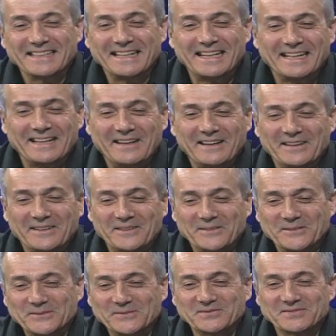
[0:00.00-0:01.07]

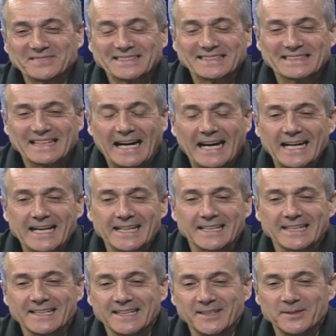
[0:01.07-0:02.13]
um,
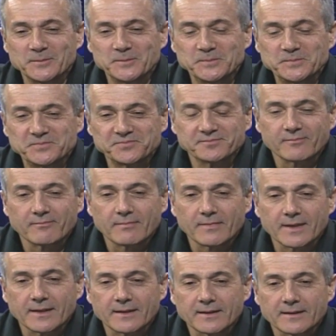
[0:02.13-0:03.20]
I, um,
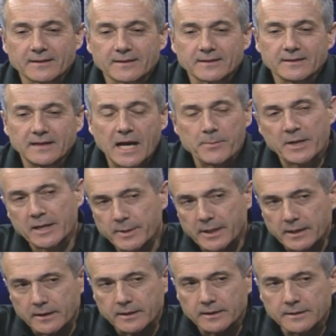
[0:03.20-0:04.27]
I'm an
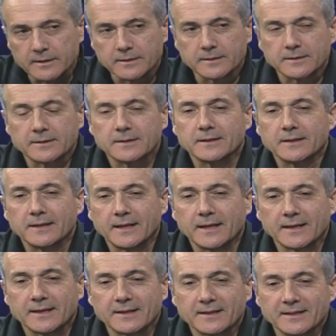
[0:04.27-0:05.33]
American,
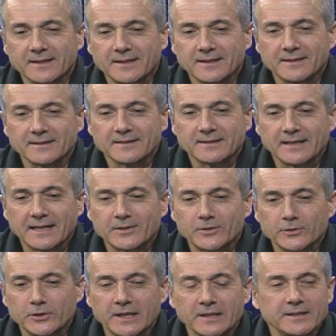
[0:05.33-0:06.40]
mm-hmm. and uh, I
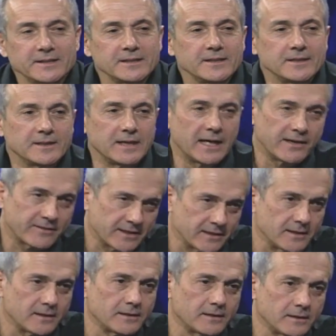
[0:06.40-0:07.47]
do not... Uh,
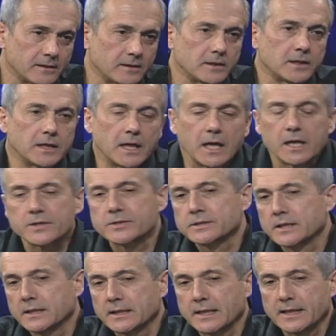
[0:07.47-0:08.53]
Originally I, from Romania. Yes,
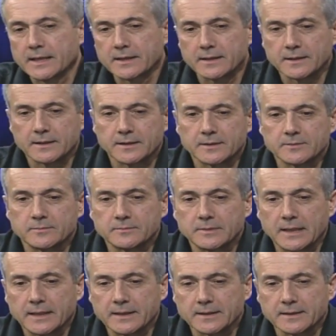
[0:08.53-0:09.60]
and, and I,
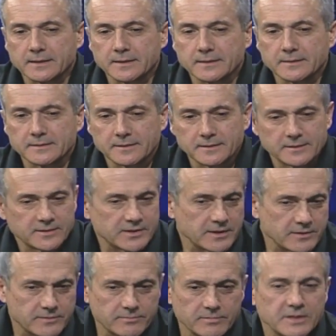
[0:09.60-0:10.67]
uh, I, uh, it's,
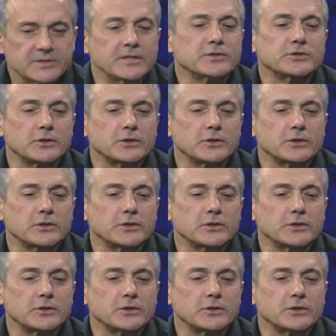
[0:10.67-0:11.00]
a, it's a